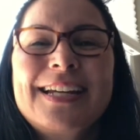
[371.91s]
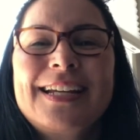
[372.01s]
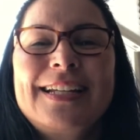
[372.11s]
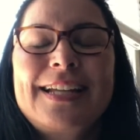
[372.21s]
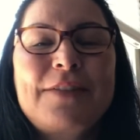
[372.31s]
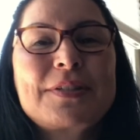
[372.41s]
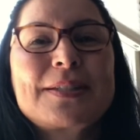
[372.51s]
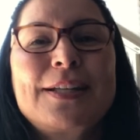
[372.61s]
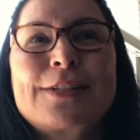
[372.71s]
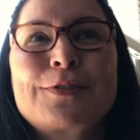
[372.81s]
He gave us a
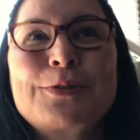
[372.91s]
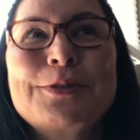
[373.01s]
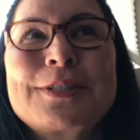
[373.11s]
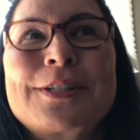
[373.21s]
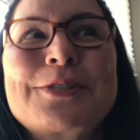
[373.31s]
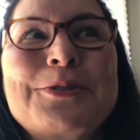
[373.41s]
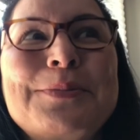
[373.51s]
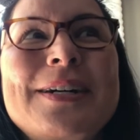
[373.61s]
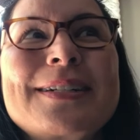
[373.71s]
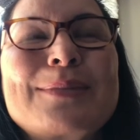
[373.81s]
lot of tools in our
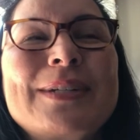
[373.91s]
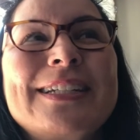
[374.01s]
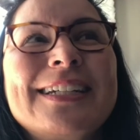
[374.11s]
toolbox, but